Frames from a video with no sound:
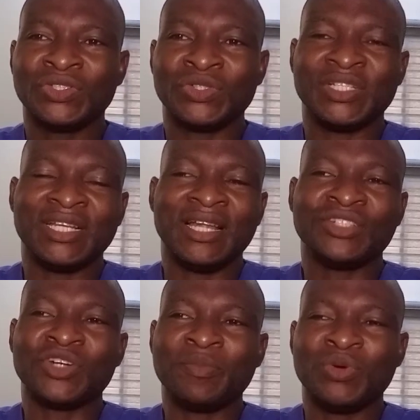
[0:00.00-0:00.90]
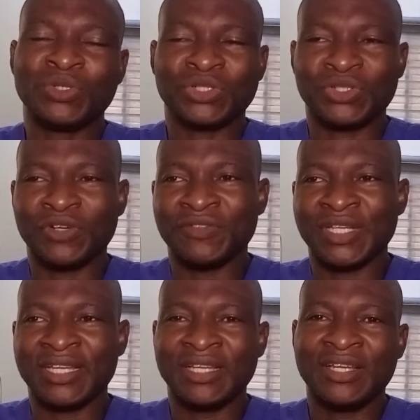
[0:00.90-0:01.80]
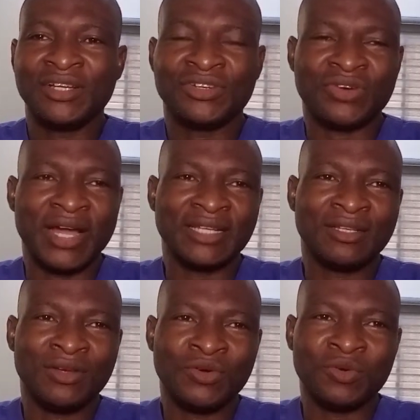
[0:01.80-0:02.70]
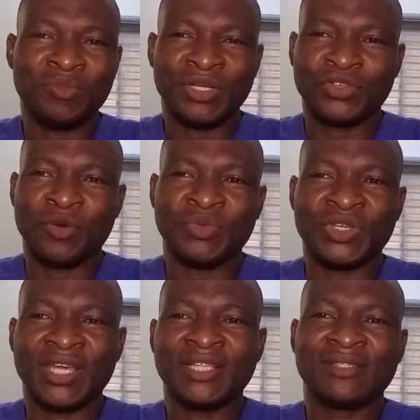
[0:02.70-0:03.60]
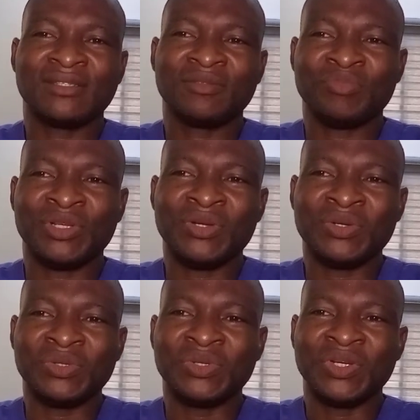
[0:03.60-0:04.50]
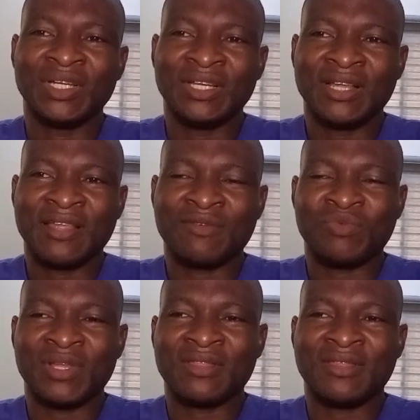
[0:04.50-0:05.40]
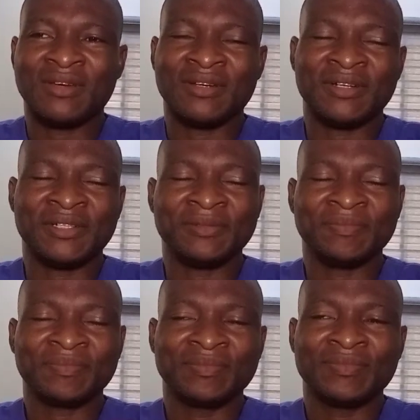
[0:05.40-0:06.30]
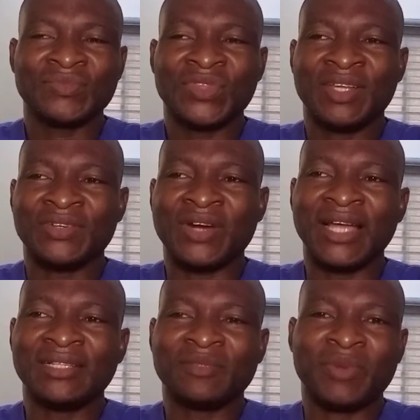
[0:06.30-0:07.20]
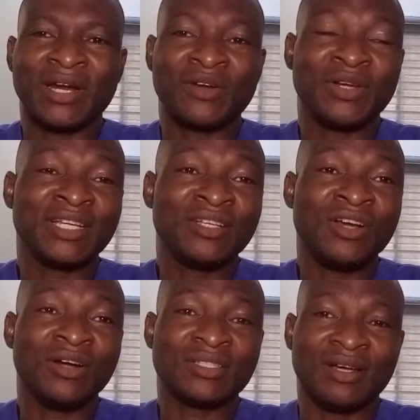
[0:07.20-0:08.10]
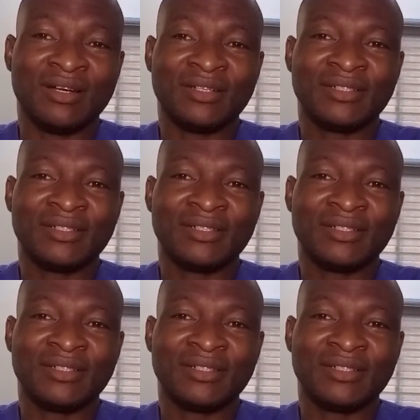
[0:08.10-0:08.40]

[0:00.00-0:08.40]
to the lateral portion of the right lobe. It communicates below with the right paracolic gutter.